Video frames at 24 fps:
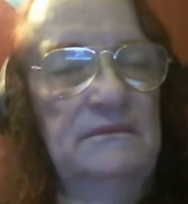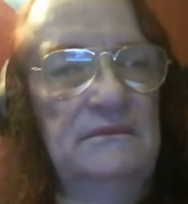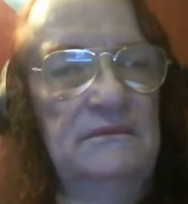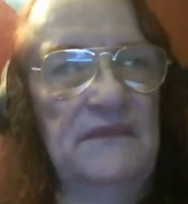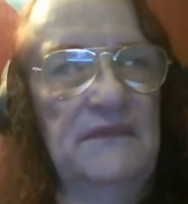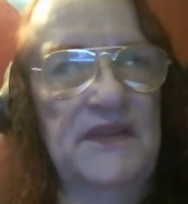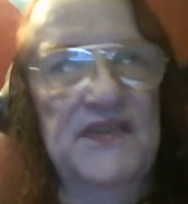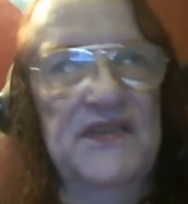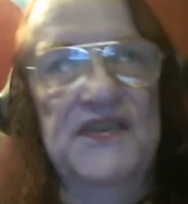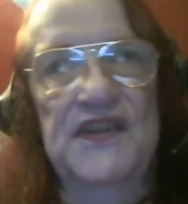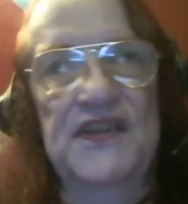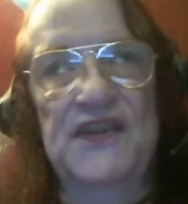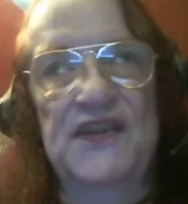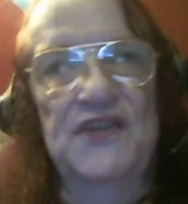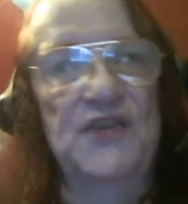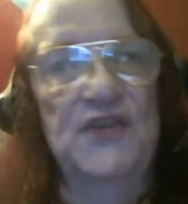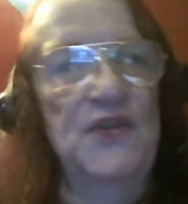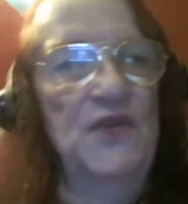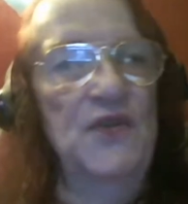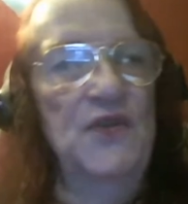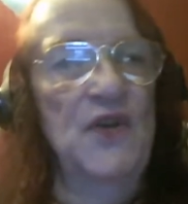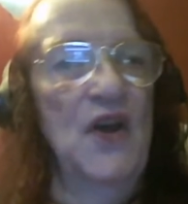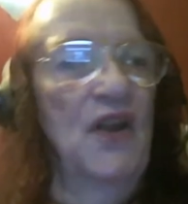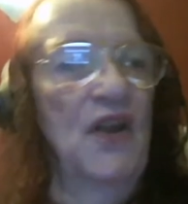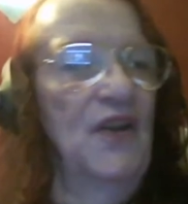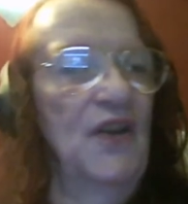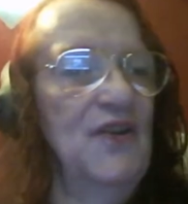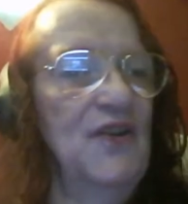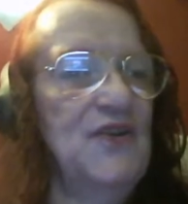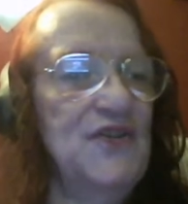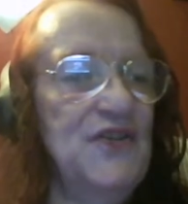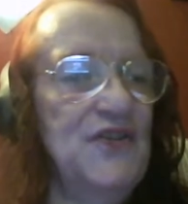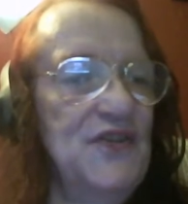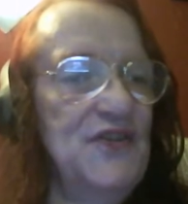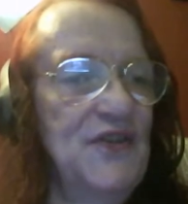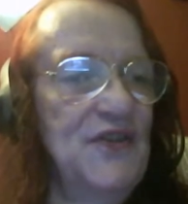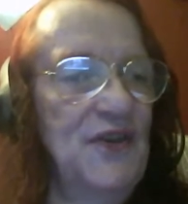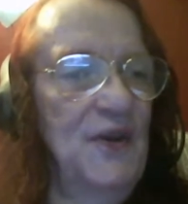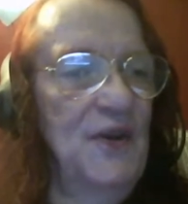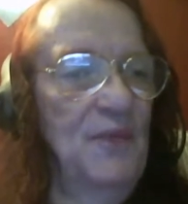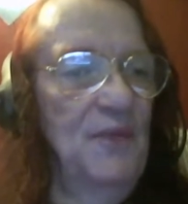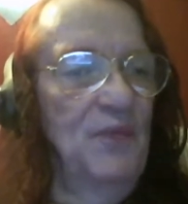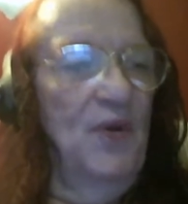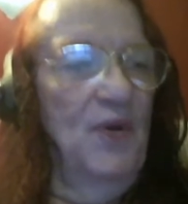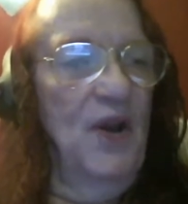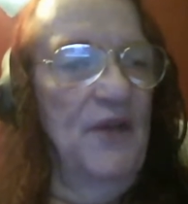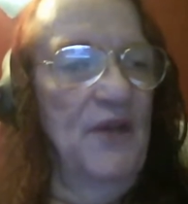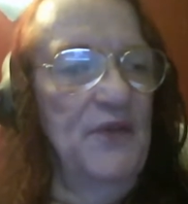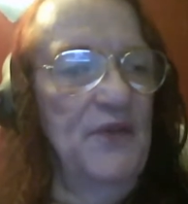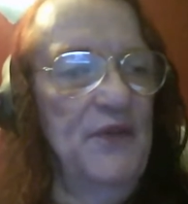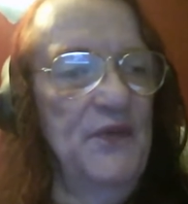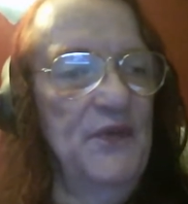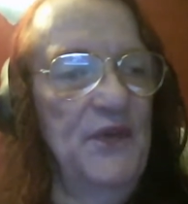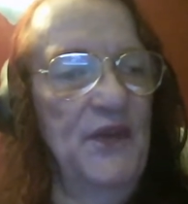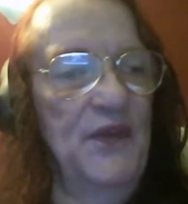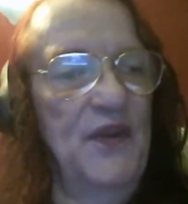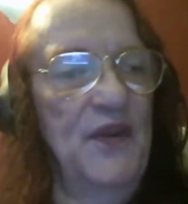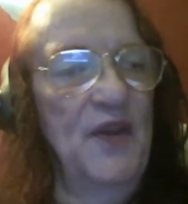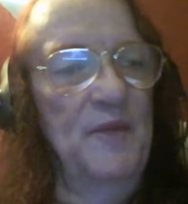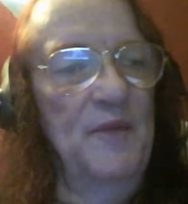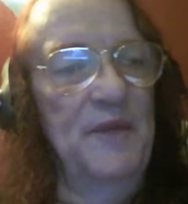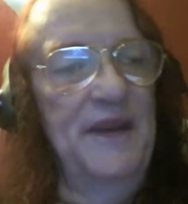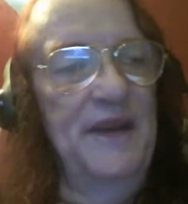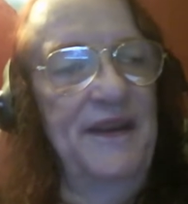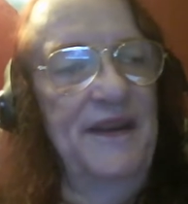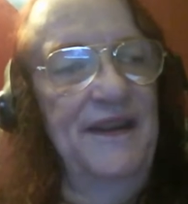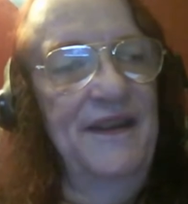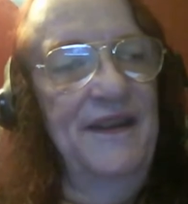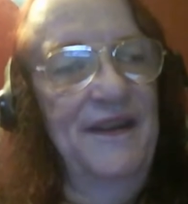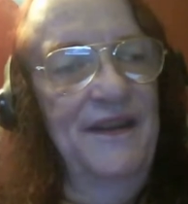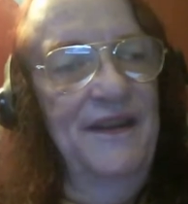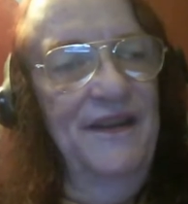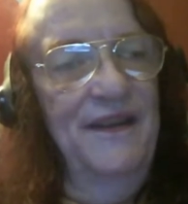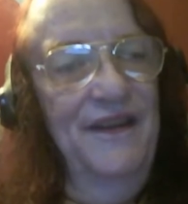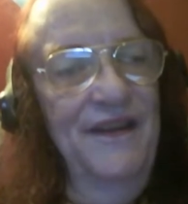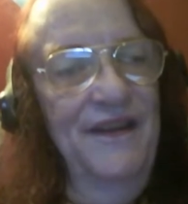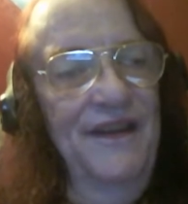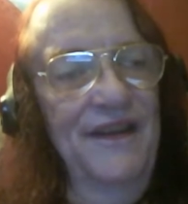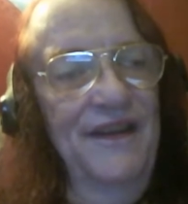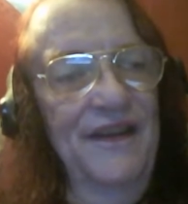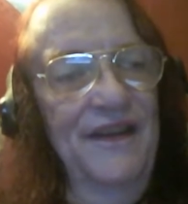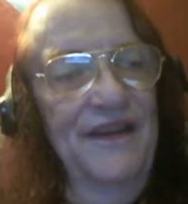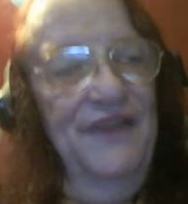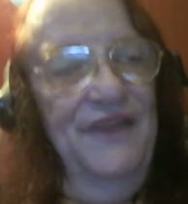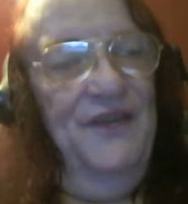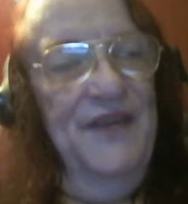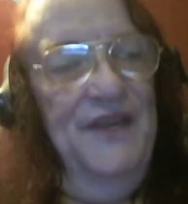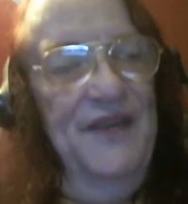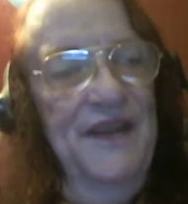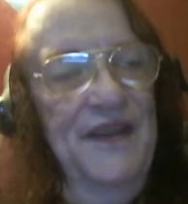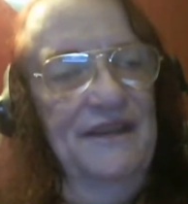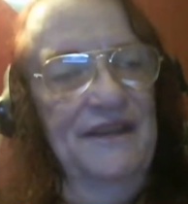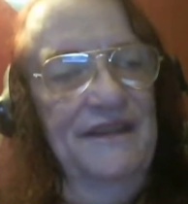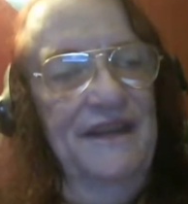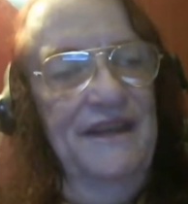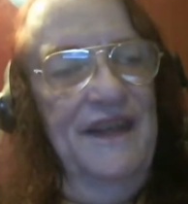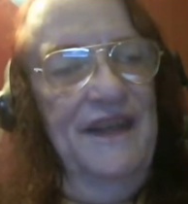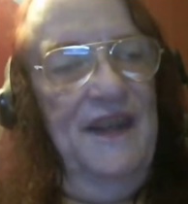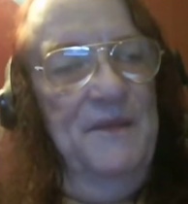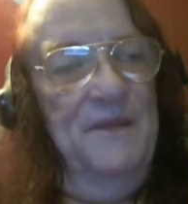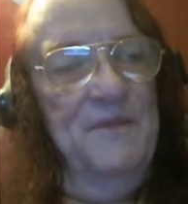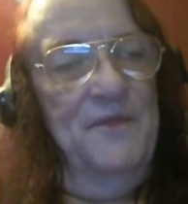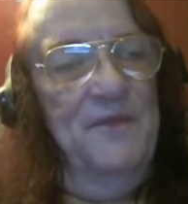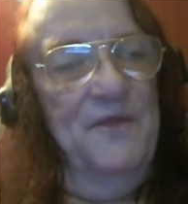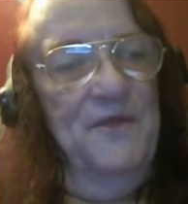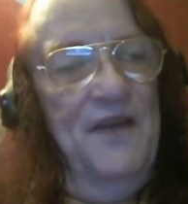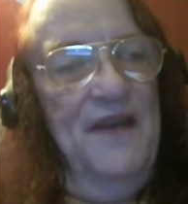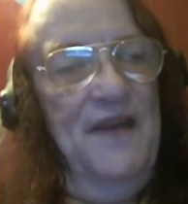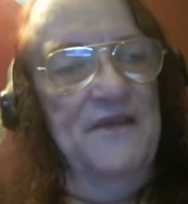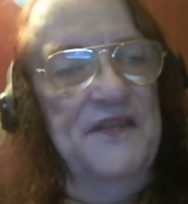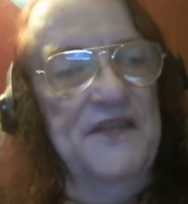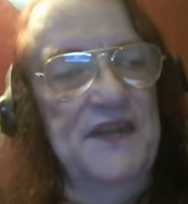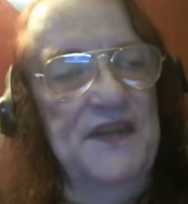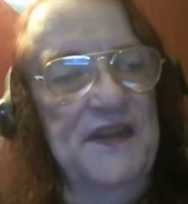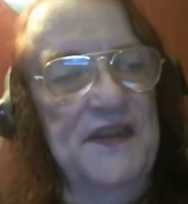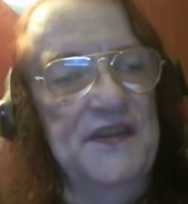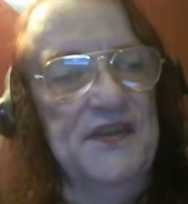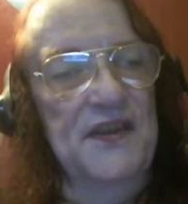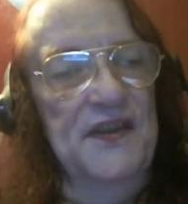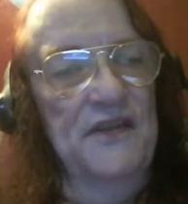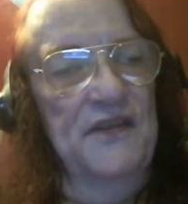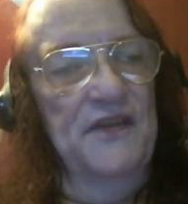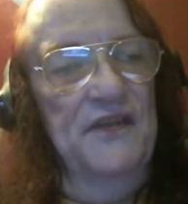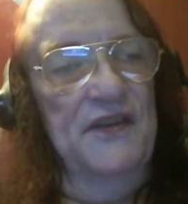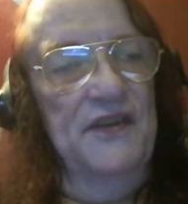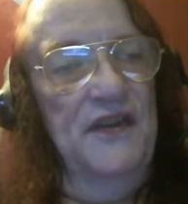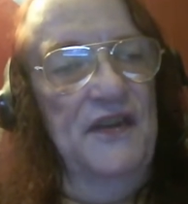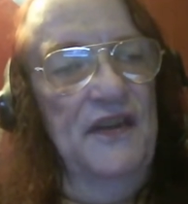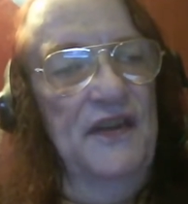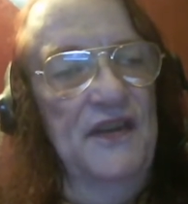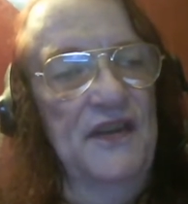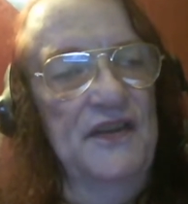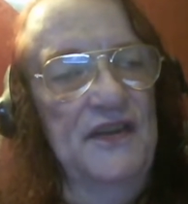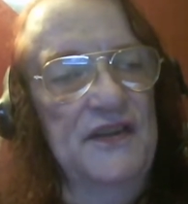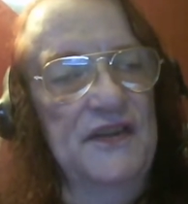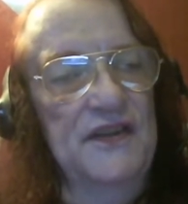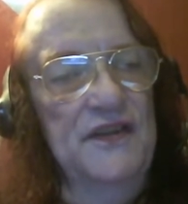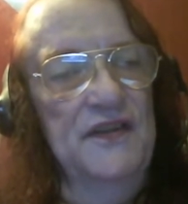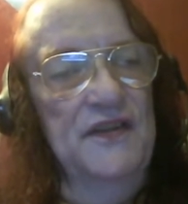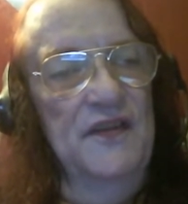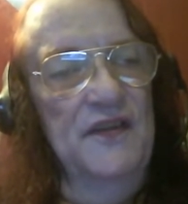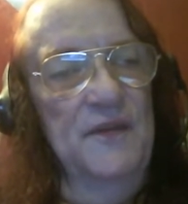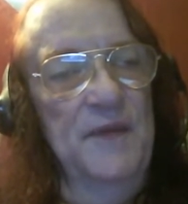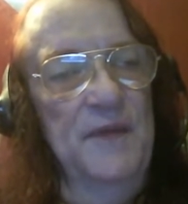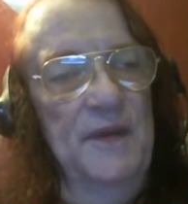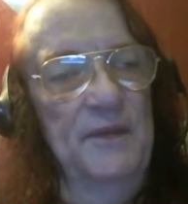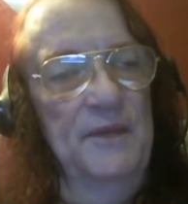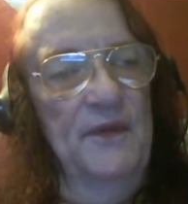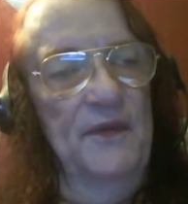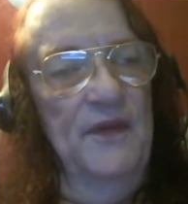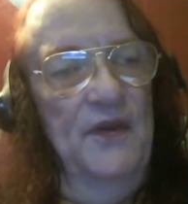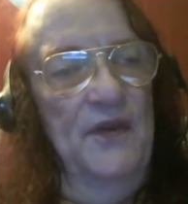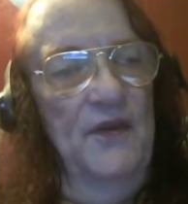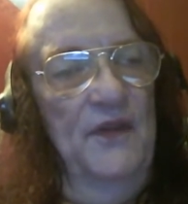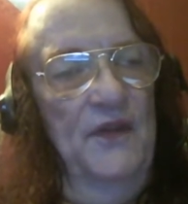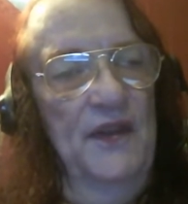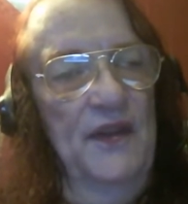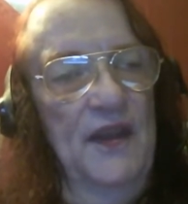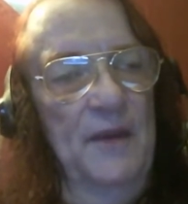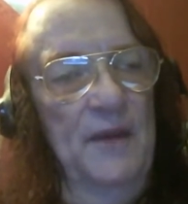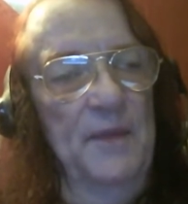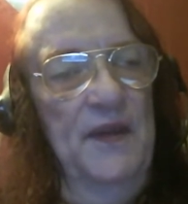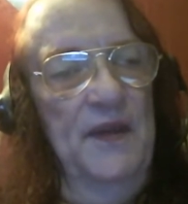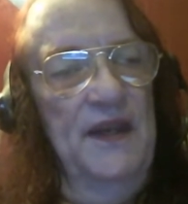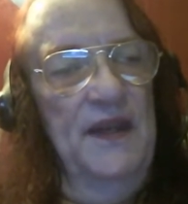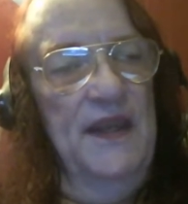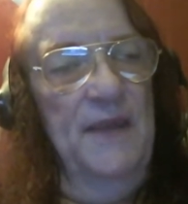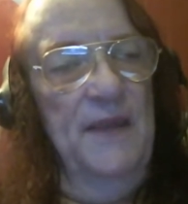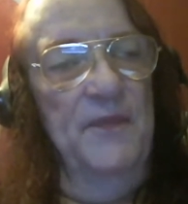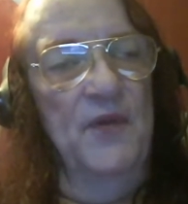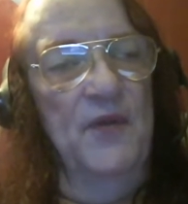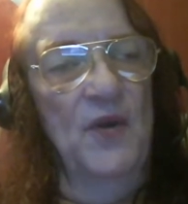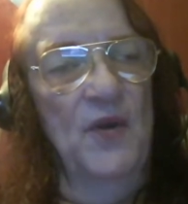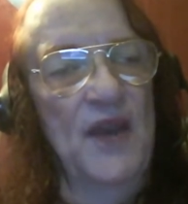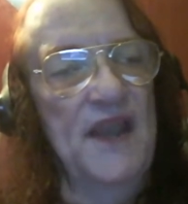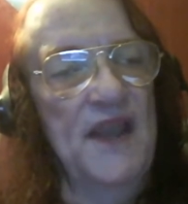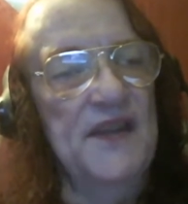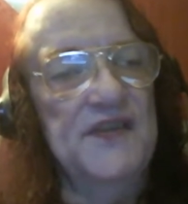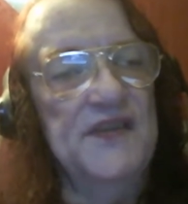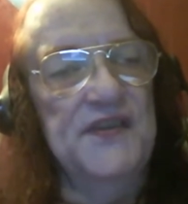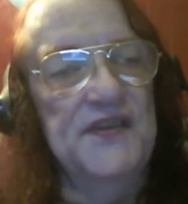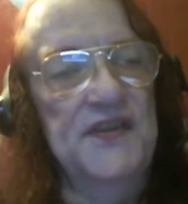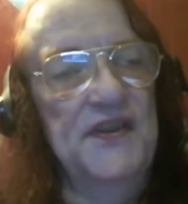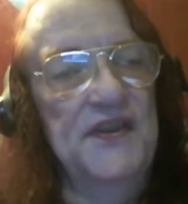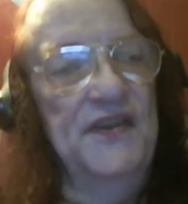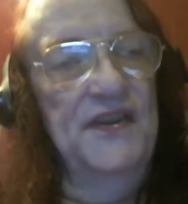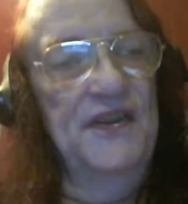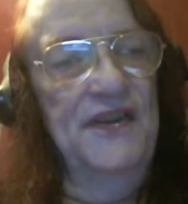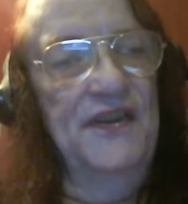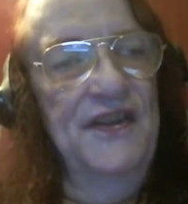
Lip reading: let's say, $2 in profit for the company, you get to keep 5 cents of it, and the people that own the company keep the rest.